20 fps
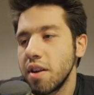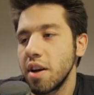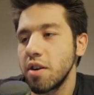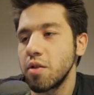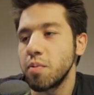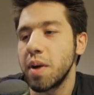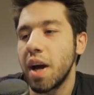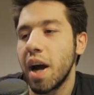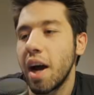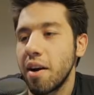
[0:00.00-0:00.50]
long
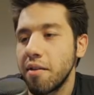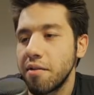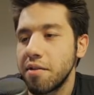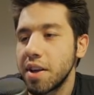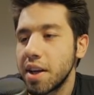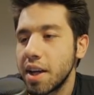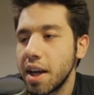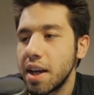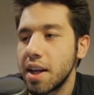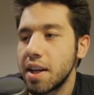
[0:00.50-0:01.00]
as we have
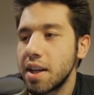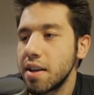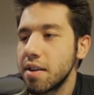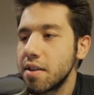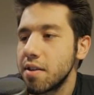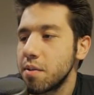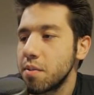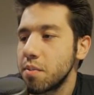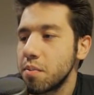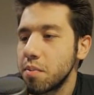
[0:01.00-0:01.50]
the
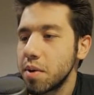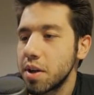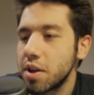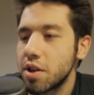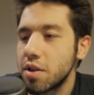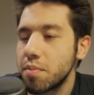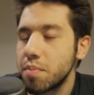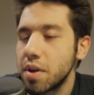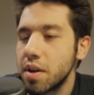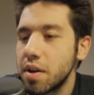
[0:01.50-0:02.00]
Gedineth, we
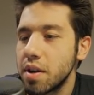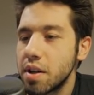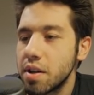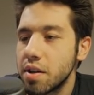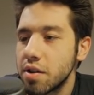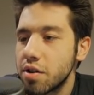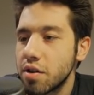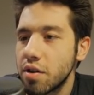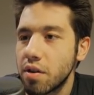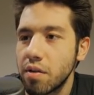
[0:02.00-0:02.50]
should be good in
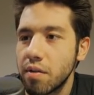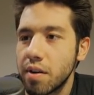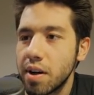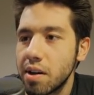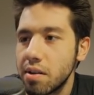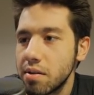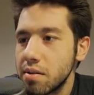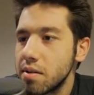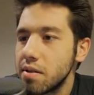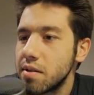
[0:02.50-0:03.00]
the short
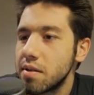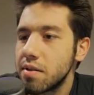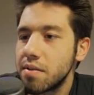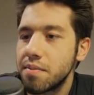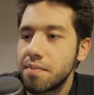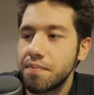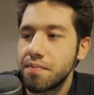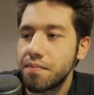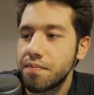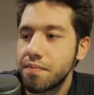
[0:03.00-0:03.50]
round,
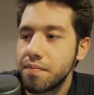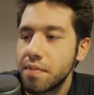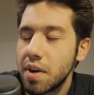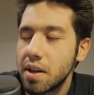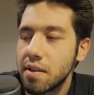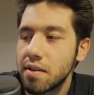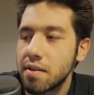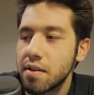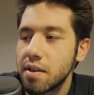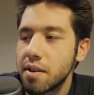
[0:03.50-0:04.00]

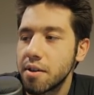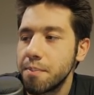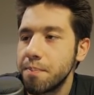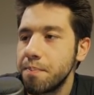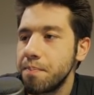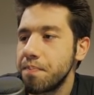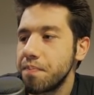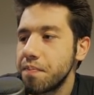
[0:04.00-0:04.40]
I'd say.